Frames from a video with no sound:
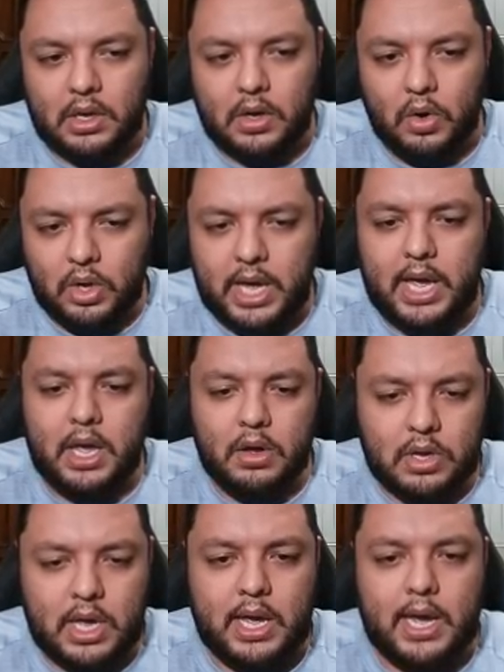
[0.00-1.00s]
Okay,
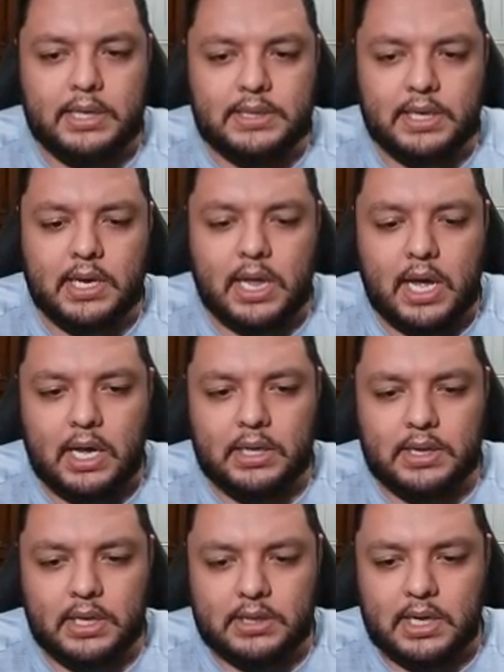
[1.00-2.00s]
okay, I dig that, I
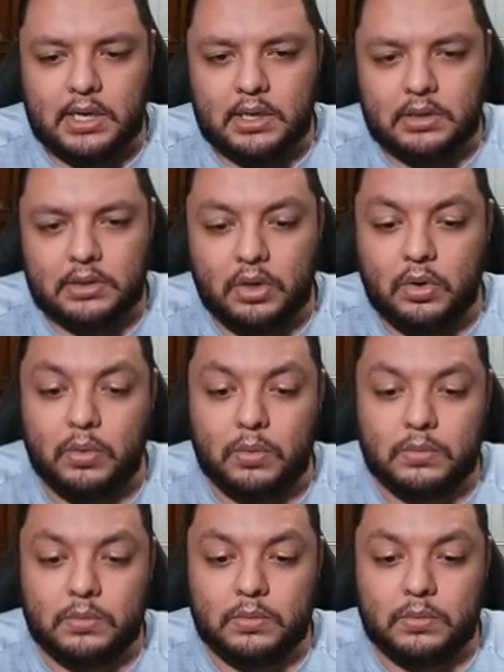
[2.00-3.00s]
dig that. Oh,
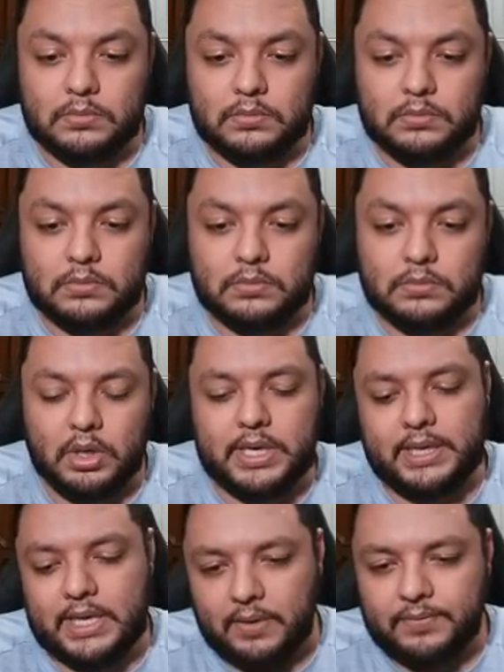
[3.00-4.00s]

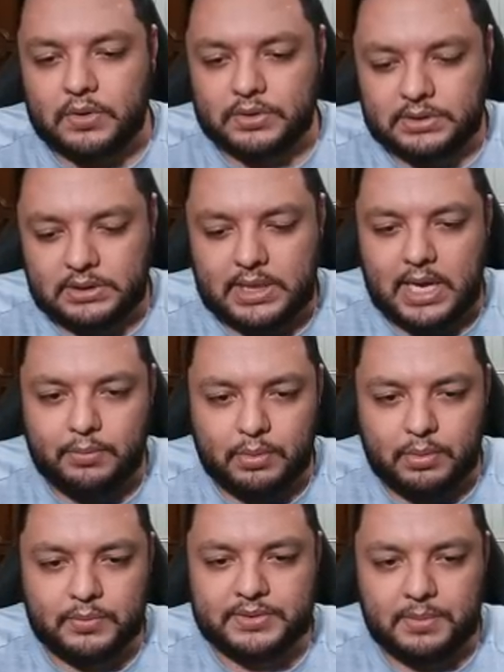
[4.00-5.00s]
okay, yeah, of course, that
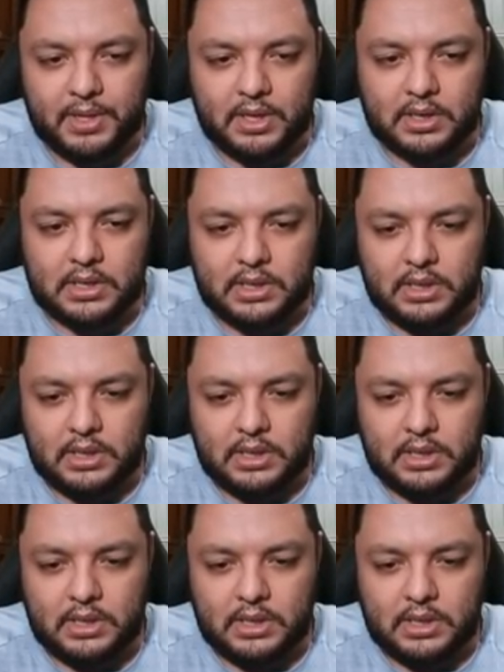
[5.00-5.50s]
removes the Mihawk.